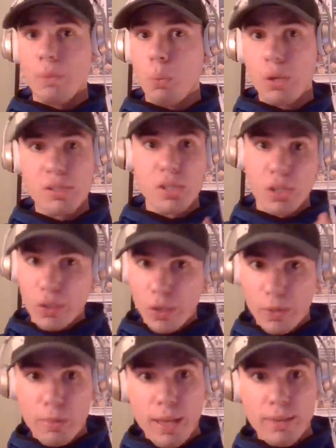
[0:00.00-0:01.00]
was it a
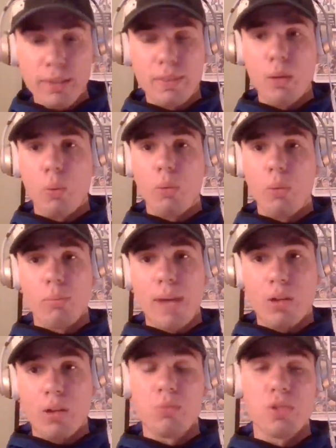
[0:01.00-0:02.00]
good thing that they went with
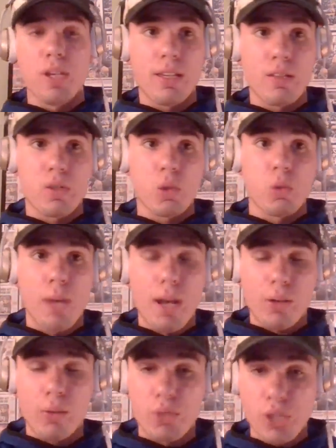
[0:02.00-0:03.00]
Malcolm Jenkins? Because
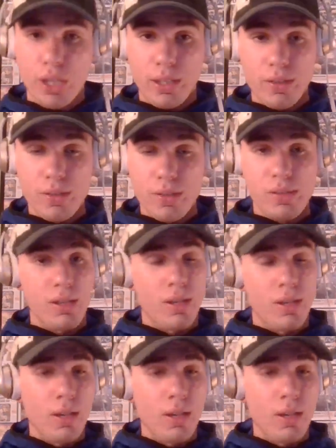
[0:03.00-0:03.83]
Malcolm Jenkins,